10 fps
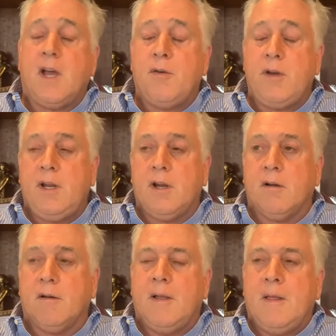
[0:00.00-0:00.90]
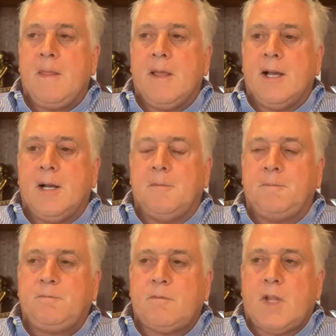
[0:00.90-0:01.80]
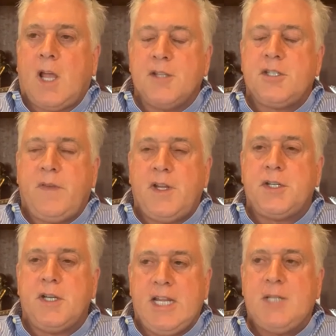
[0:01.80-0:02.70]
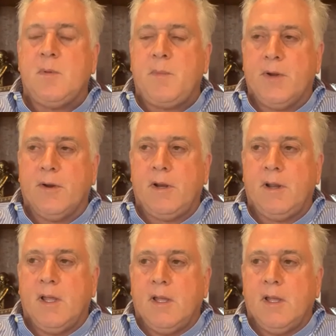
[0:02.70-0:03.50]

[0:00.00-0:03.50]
100-year conservation easement period.